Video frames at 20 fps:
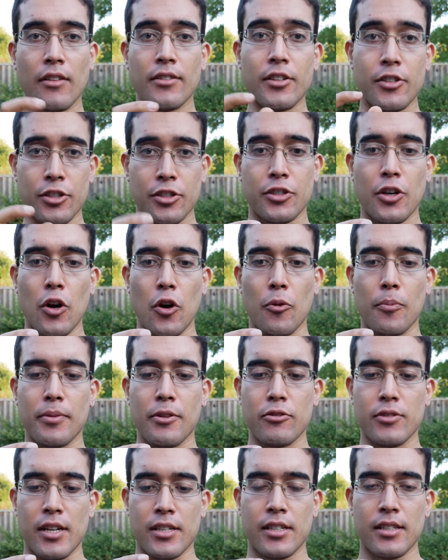on the scope,
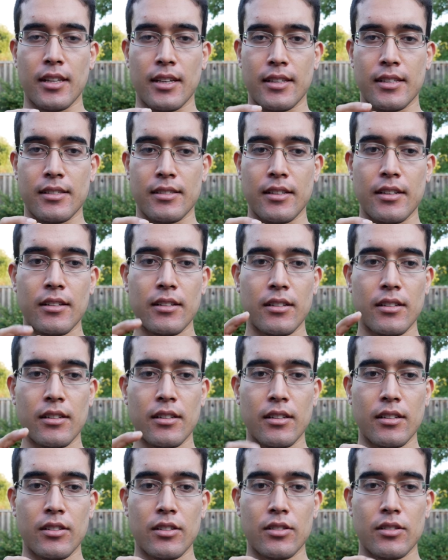there's actually like this
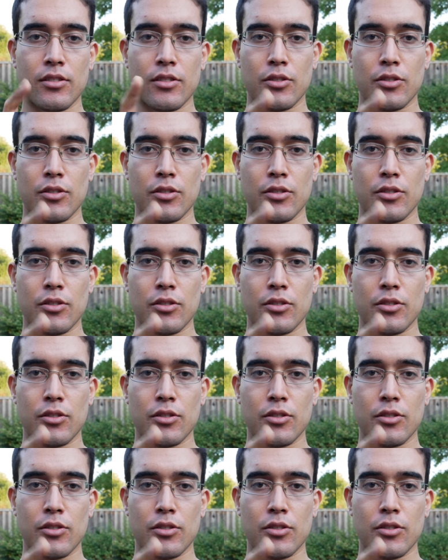little